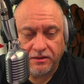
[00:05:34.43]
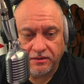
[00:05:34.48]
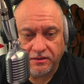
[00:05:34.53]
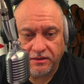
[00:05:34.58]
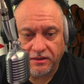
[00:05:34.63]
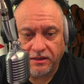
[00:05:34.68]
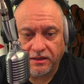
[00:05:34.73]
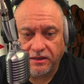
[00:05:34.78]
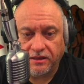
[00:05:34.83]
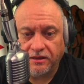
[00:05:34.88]

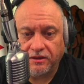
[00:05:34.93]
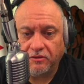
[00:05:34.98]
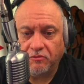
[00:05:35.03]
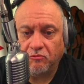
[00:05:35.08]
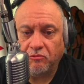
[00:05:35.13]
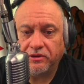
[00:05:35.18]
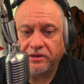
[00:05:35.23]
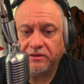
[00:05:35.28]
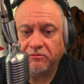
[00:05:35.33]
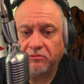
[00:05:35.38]

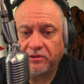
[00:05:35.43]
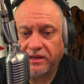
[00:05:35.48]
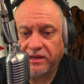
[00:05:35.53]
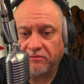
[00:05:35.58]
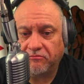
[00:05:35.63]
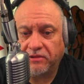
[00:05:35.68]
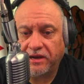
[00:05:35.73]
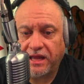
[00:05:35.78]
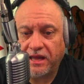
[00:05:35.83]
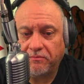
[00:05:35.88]

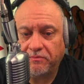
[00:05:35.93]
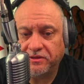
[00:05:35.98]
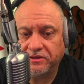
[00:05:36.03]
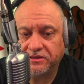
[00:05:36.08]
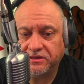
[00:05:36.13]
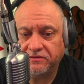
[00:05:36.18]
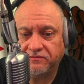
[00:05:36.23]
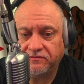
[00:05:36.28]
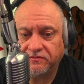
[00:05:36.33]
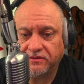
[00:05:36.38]
What happens
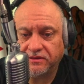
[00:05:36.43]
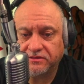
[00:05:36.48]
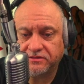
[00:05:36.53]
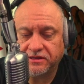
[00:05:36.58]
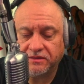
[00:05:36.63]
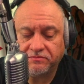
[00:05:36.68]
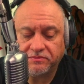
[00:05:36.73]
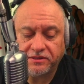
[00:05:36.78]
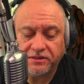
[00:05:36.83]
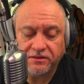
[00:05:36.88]
if
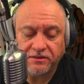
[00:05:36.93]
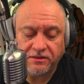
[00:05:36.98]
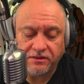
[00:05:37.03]
something